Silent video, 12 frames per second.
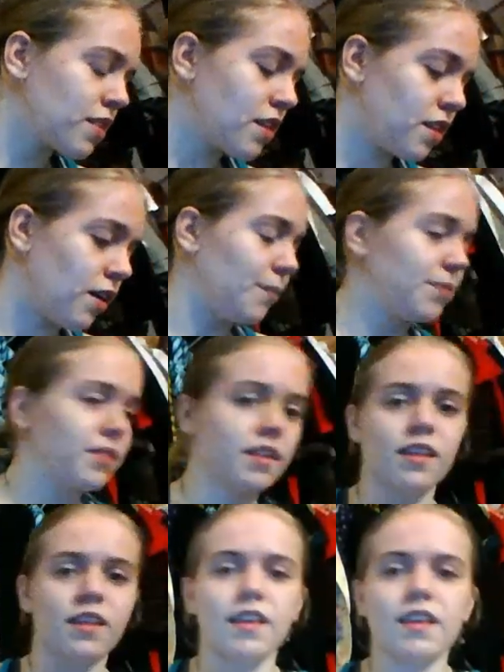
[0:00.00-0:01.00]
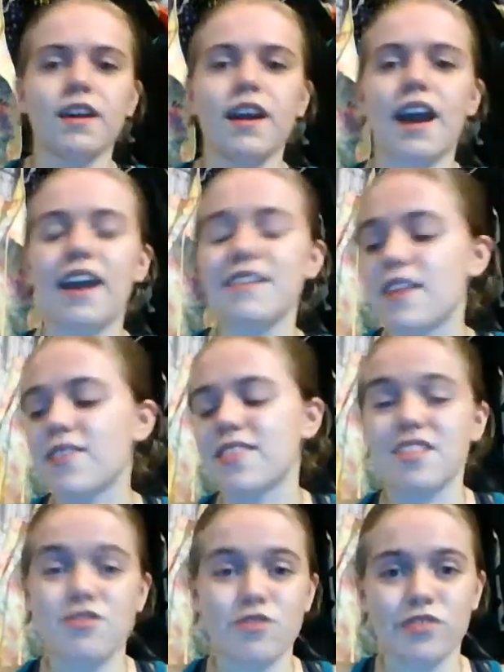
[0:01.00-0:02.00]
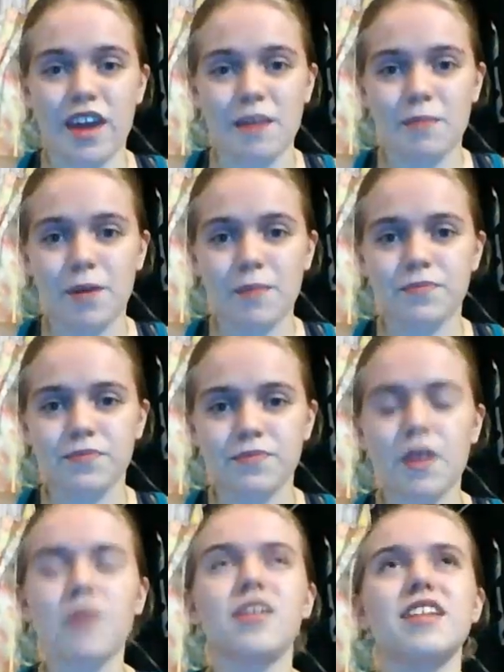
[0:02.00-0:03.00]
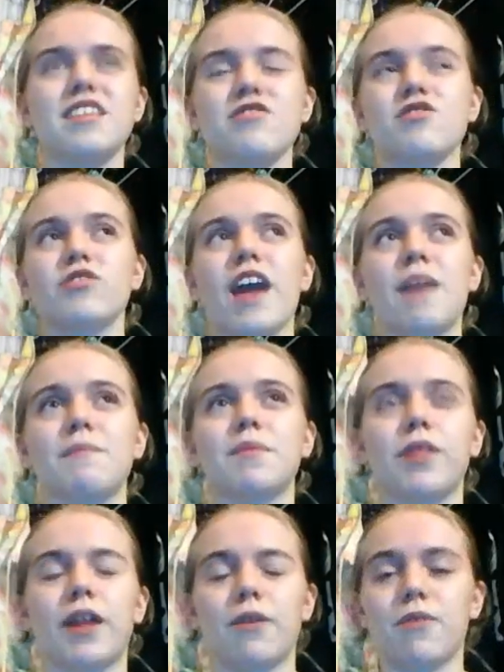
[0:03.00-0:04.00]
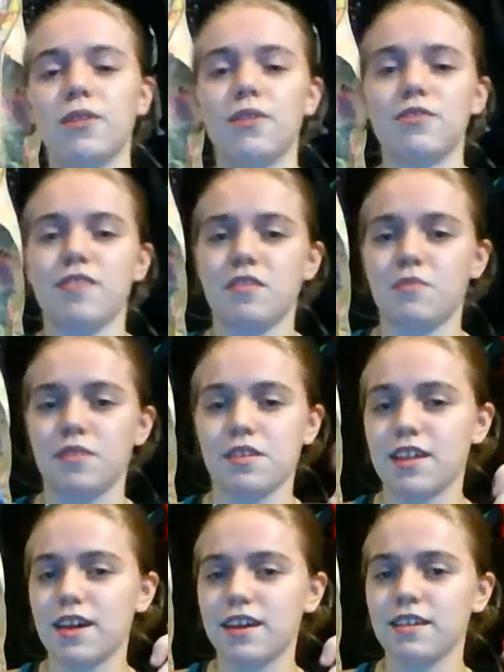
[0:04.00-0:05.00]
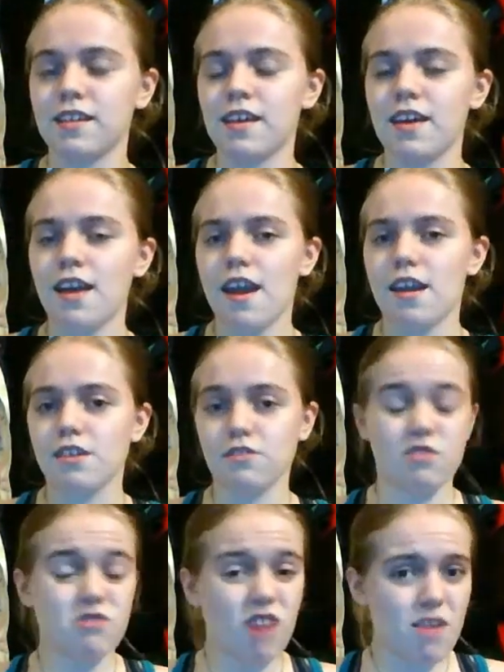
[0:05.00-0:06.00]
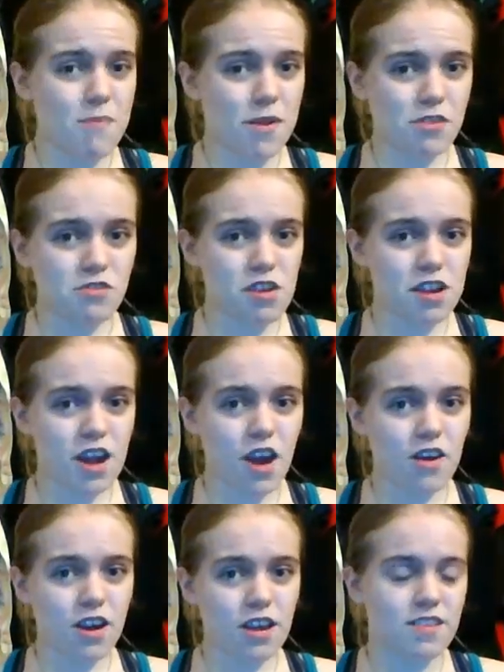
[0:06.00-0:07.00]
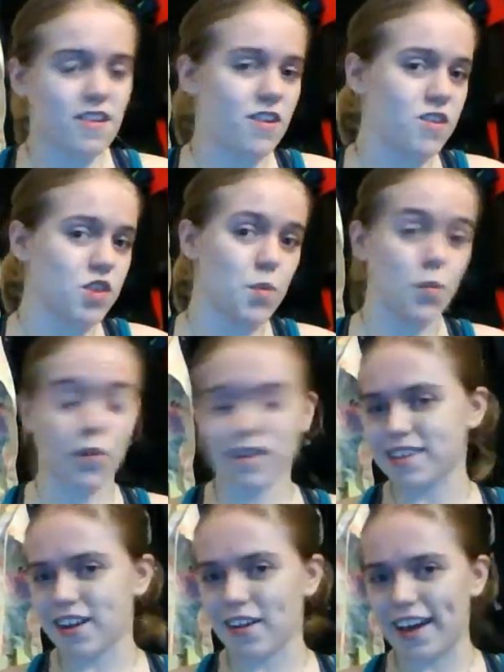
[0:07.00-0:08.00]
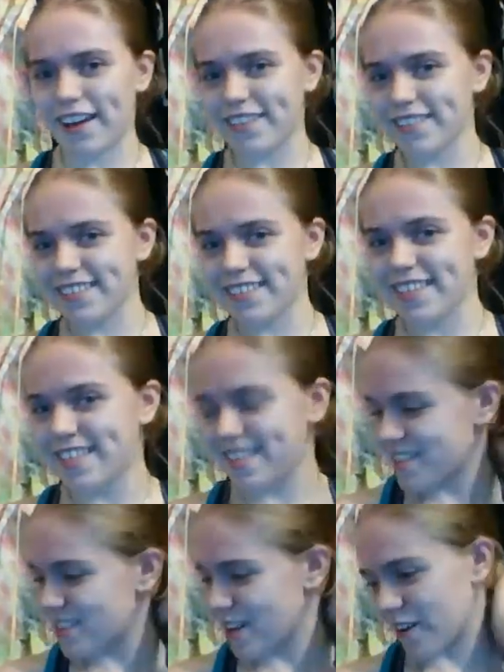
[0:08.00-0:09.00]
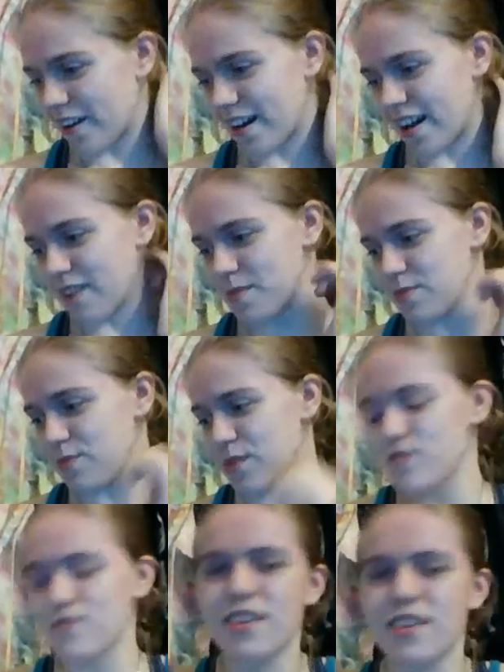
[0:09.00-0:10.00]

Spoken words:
Oh, I used to have this digital camera. Not really a digital camera, but like one of those things where you click, and you don't know how the picture turned out until you print it all out. So I have a bunch of pictures.